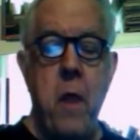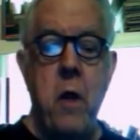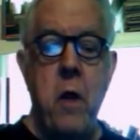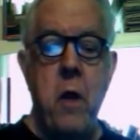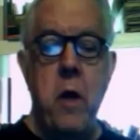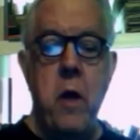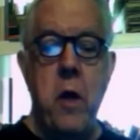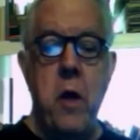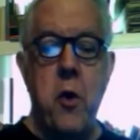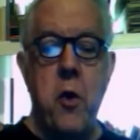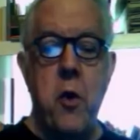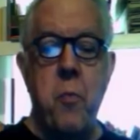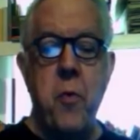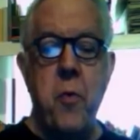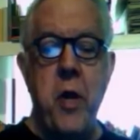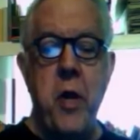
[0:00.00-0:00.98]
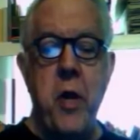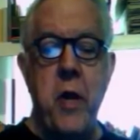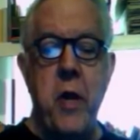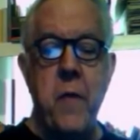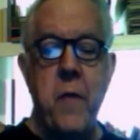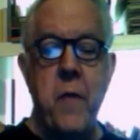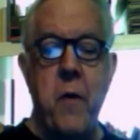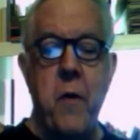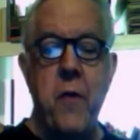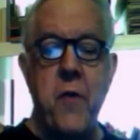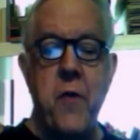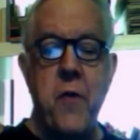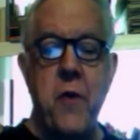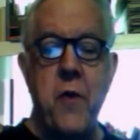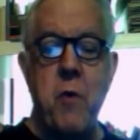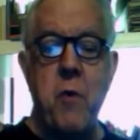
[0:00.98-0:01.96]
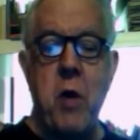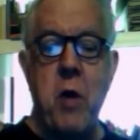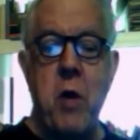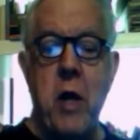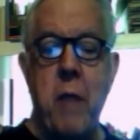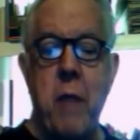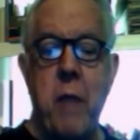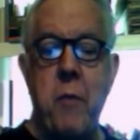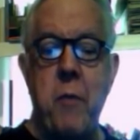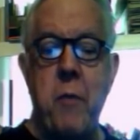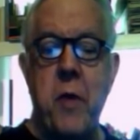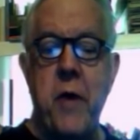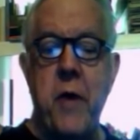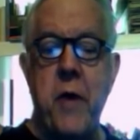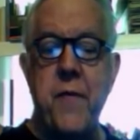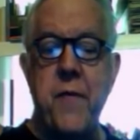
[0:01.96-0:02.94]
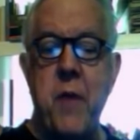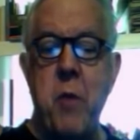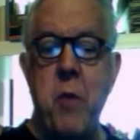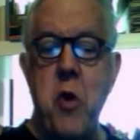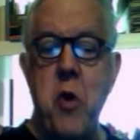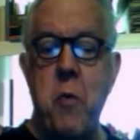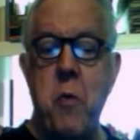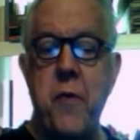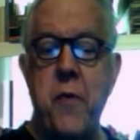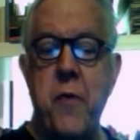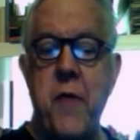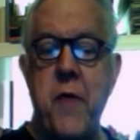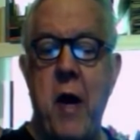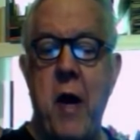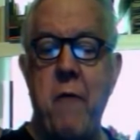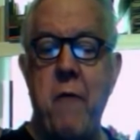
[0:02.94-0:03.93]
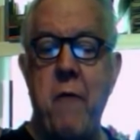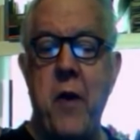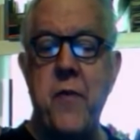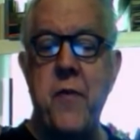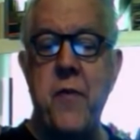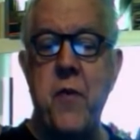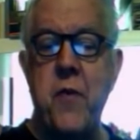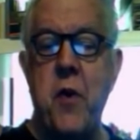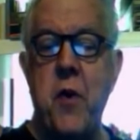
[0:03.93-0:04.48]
Interbreeding, there is also a claim that because some humans have a certain